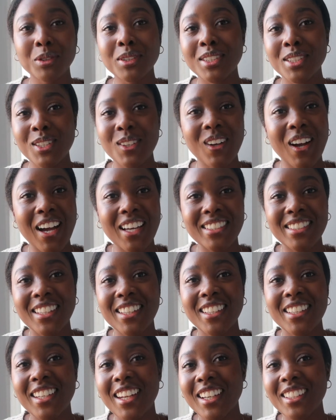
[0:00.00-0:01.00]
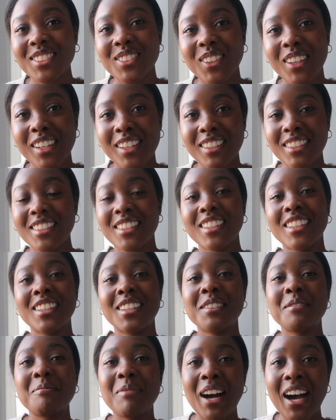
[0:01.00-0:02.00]
will see you guys in the next one.
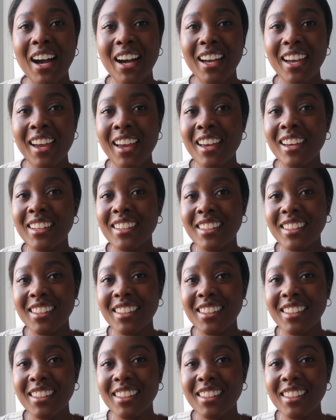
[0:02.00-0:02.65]
Bye.